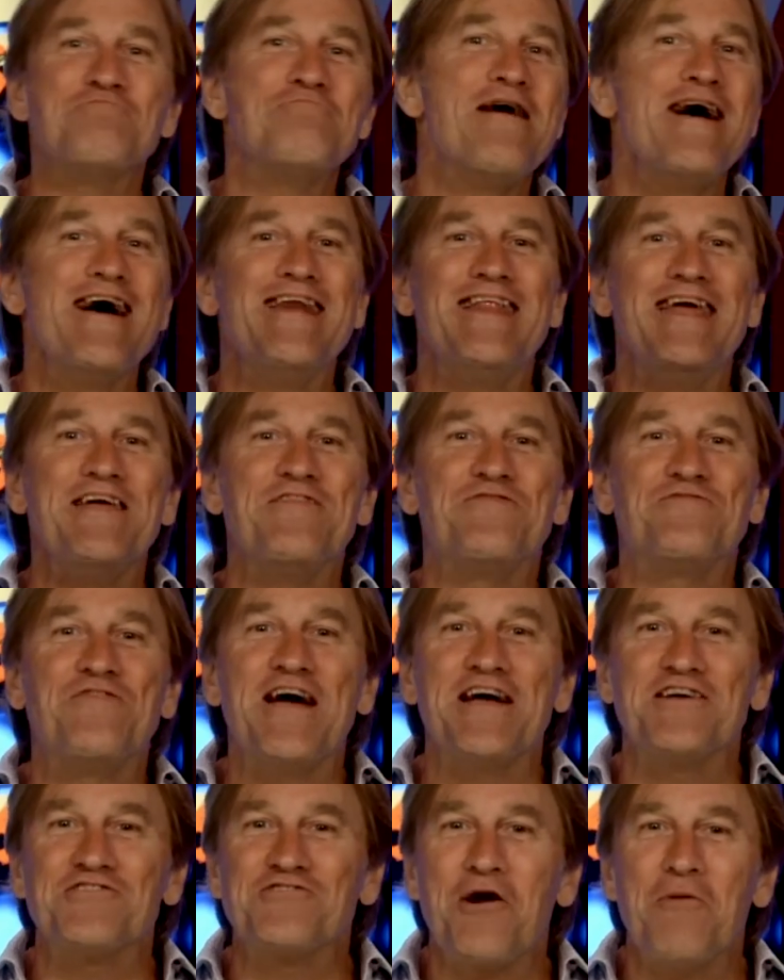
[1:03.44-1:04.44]
many
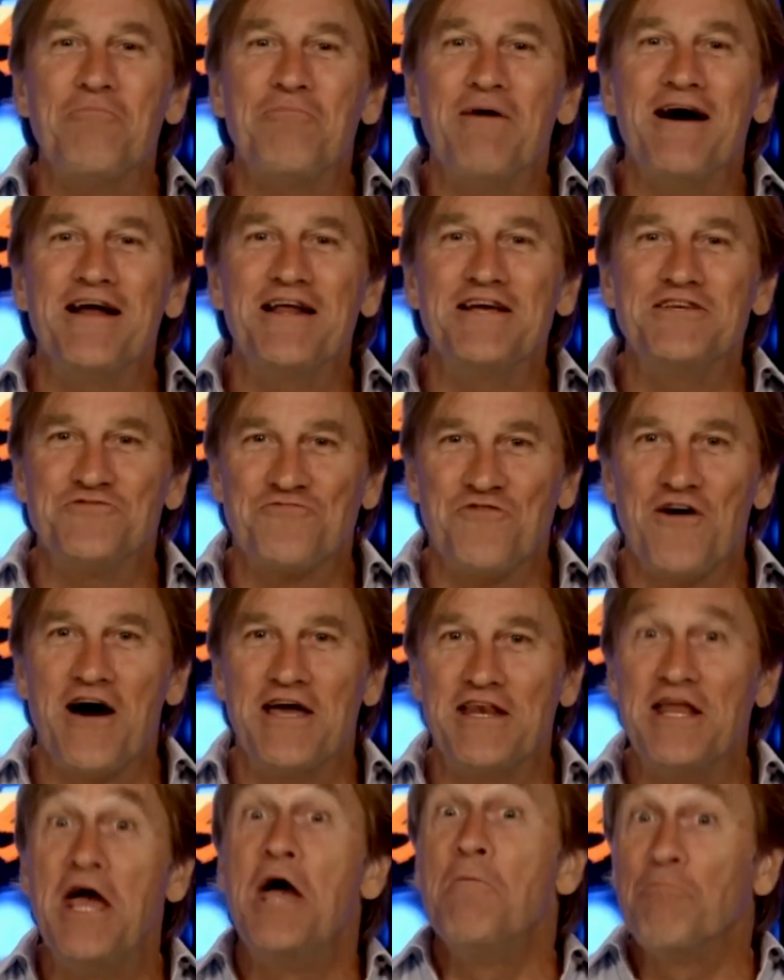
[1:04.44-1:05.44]
things our bodies
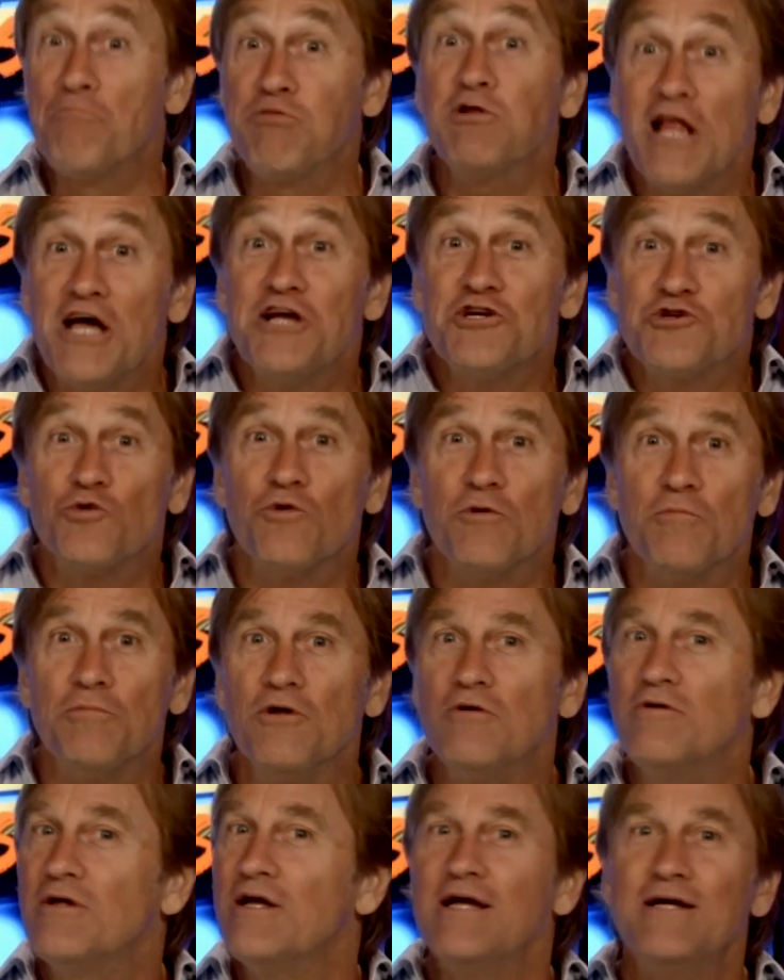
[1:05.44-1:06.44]
find
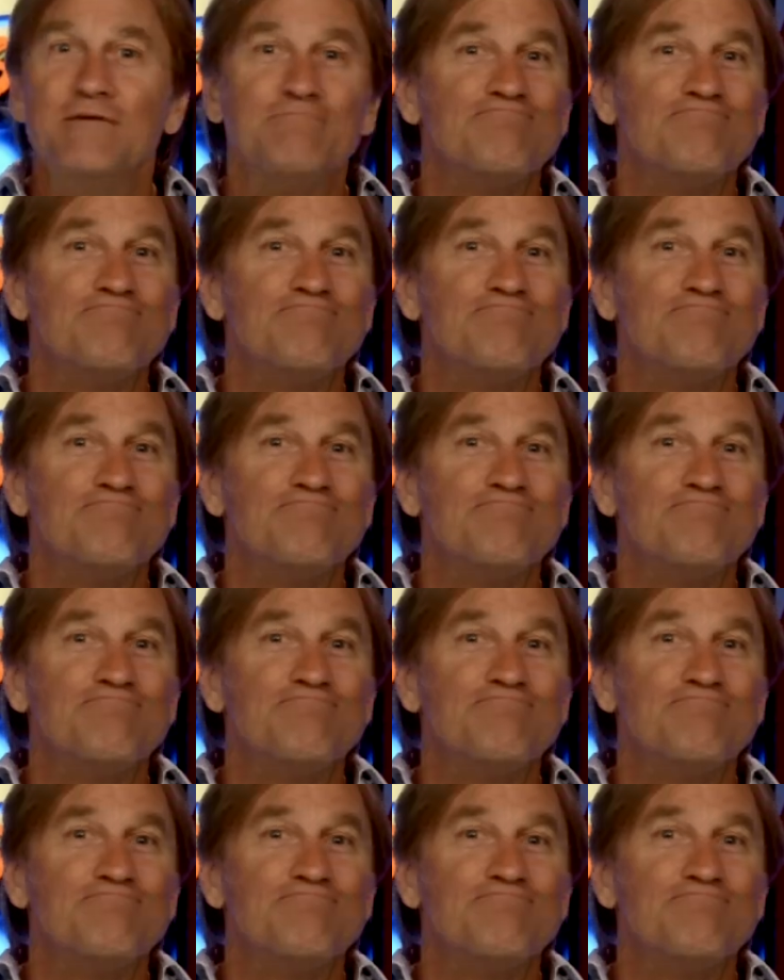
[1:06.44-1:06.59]
pleasurable,